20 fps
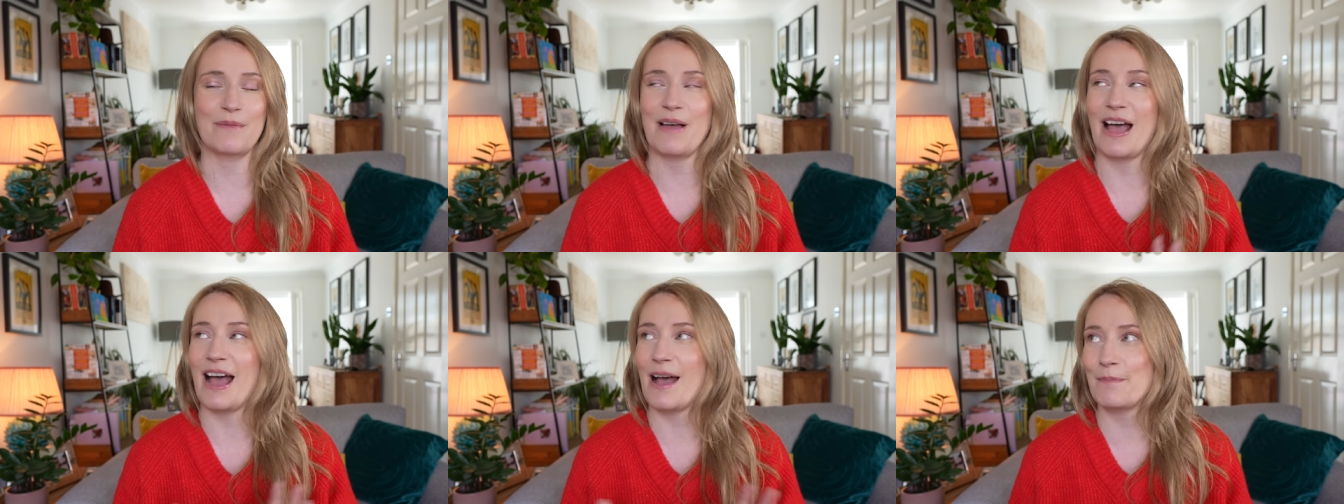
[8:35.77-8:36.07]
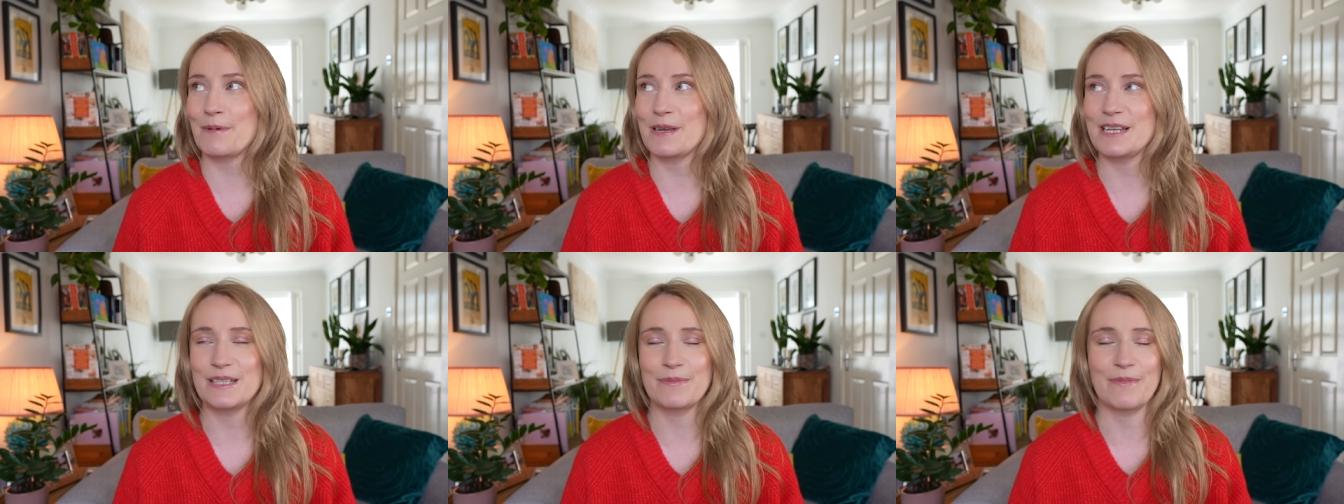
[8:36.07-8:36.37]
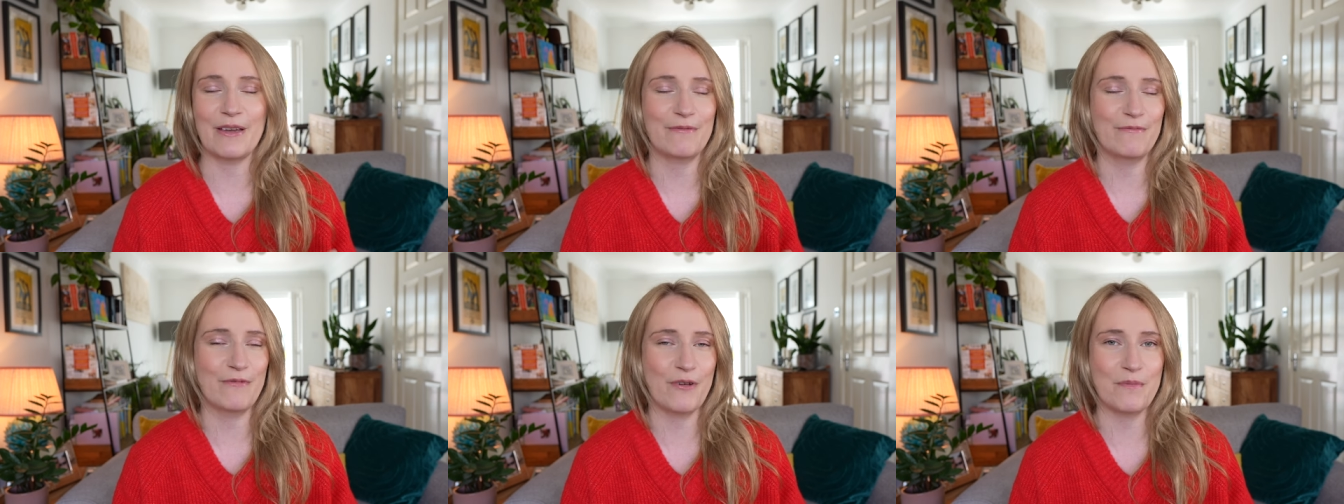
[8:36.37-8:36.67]
I'm happy to
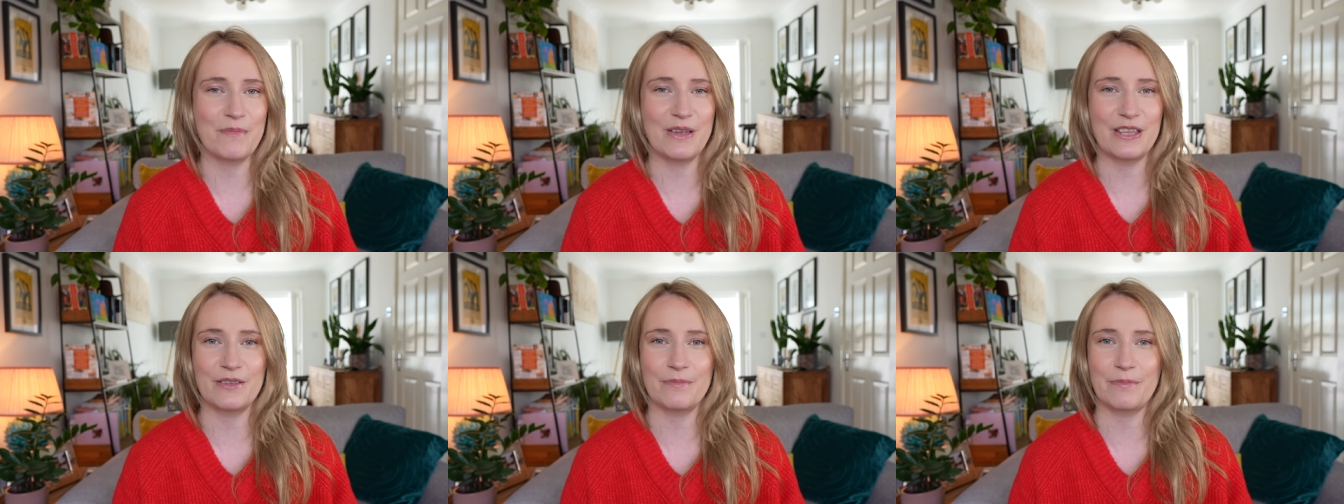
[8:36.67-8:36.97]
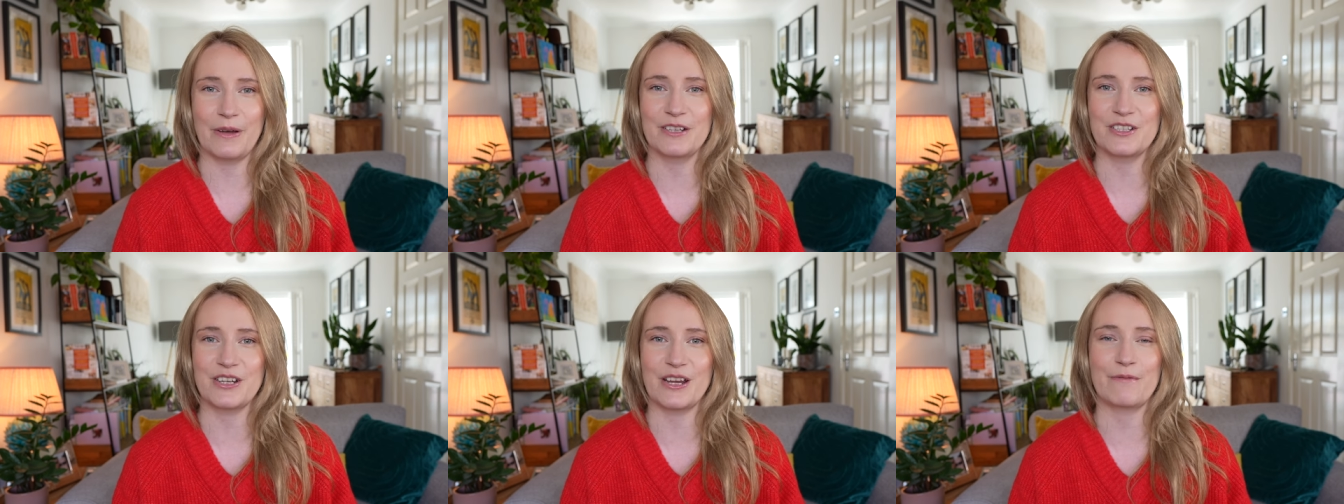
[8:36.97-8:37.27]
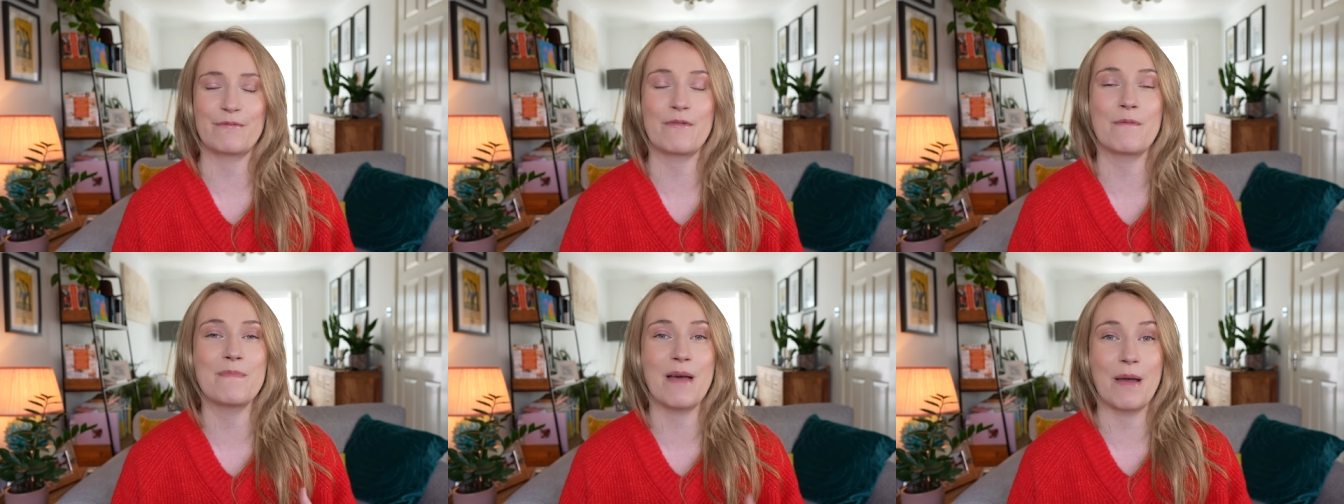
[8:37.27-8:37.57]
make room in the
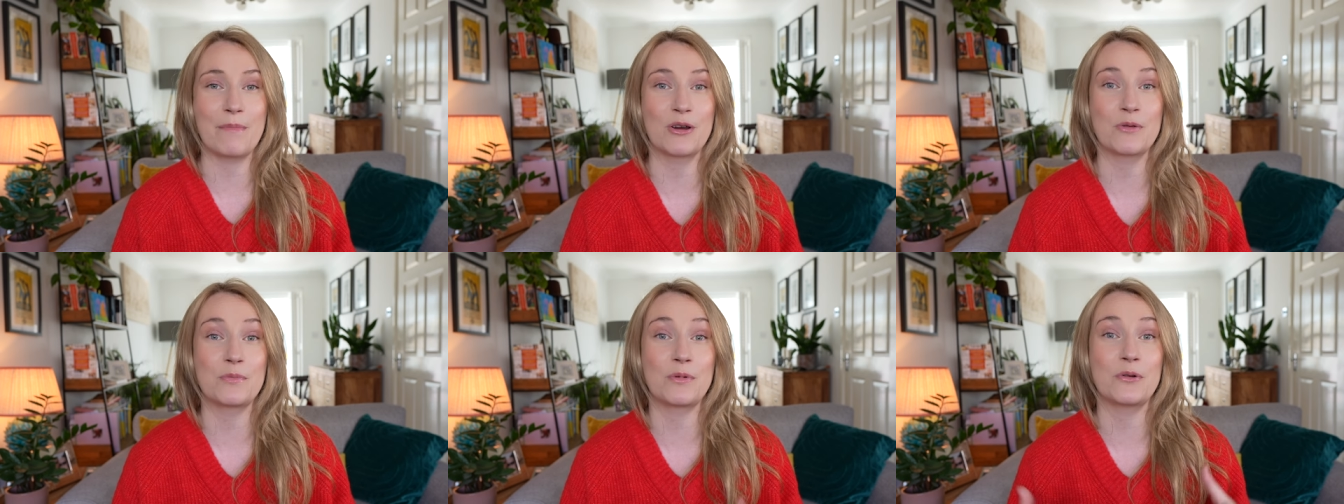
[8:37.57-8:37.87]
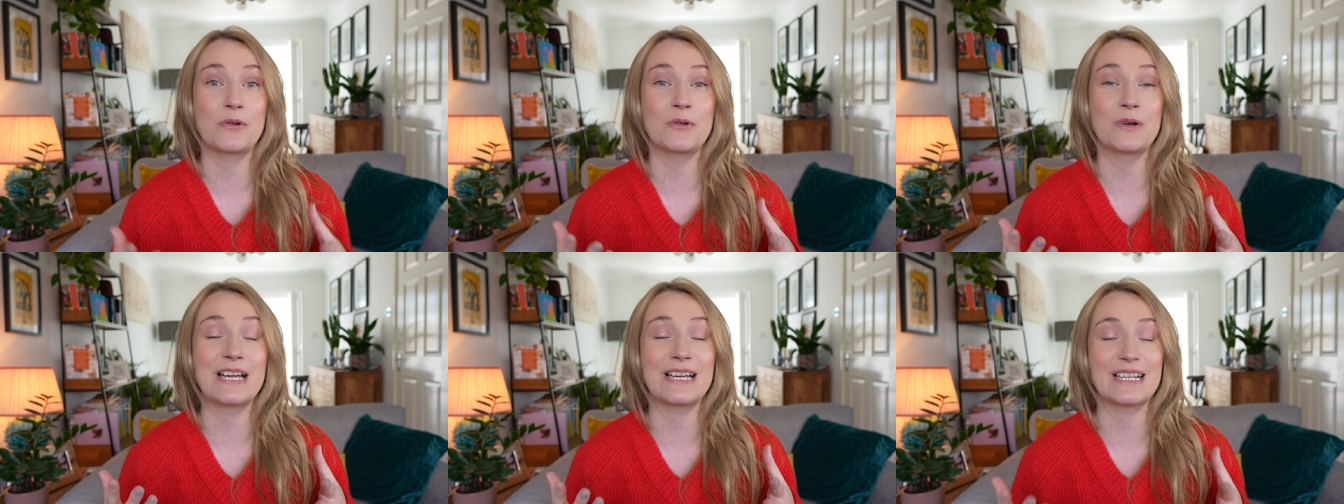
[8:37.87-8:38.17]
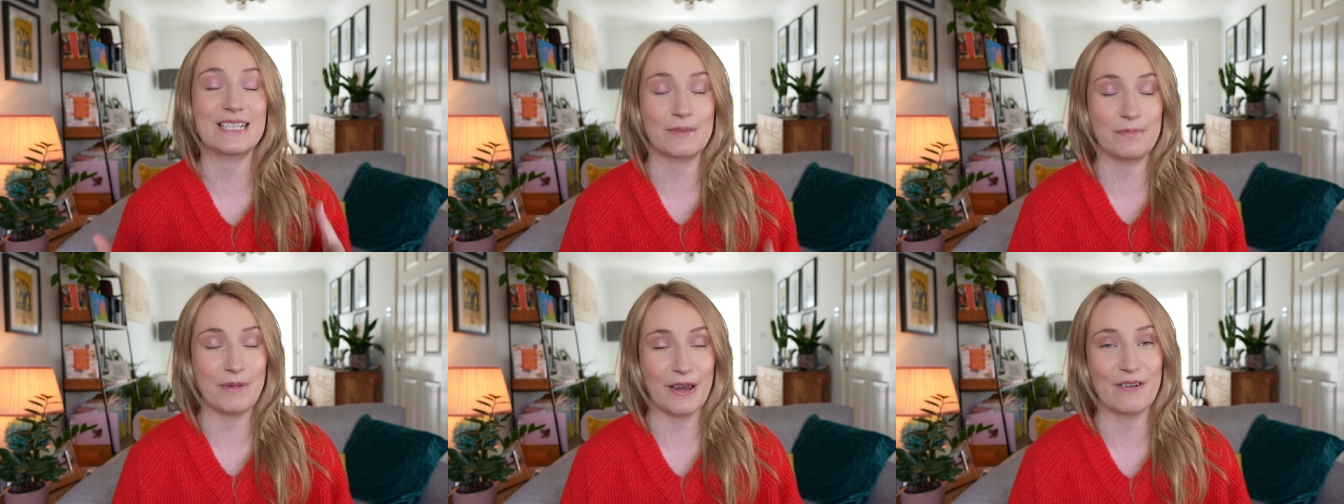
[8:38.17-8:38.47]
budget for memorable
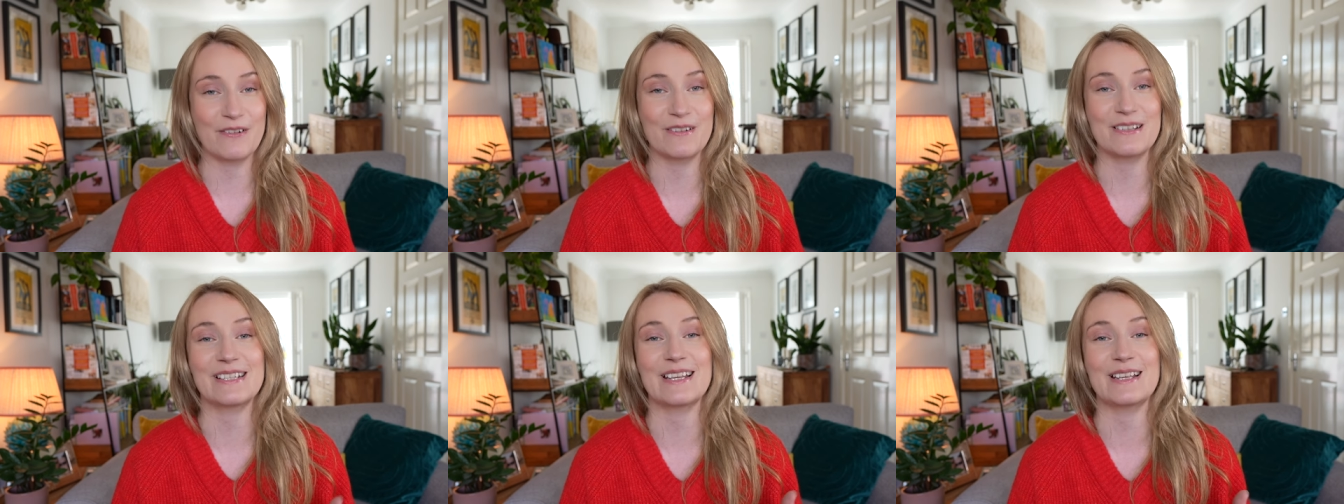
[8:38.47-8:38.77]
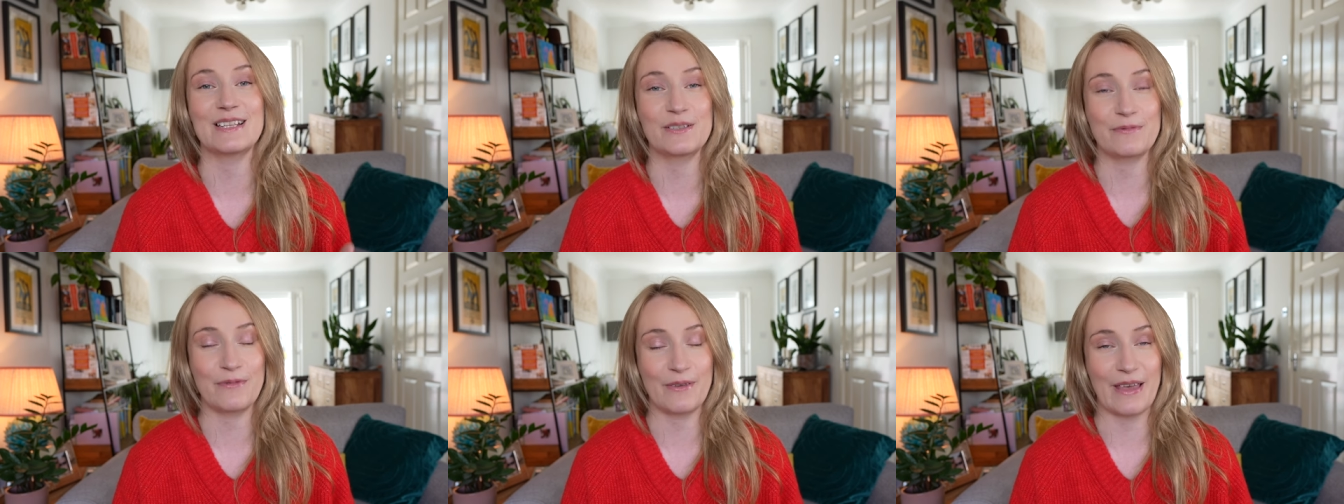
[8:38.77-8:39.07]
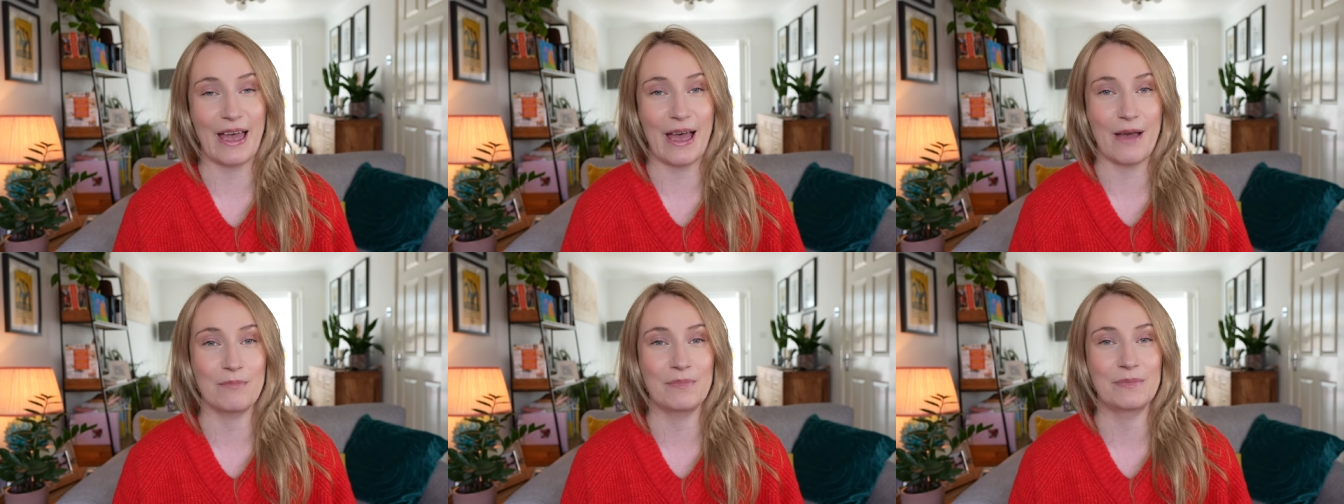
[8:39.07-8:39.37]
experiences for
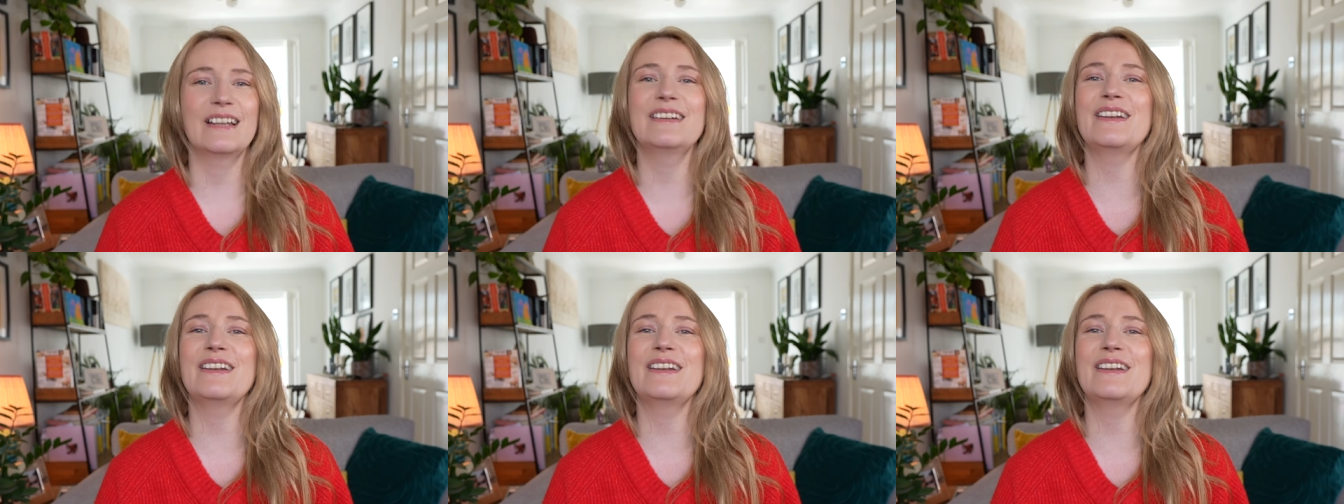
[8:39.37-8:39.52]
them,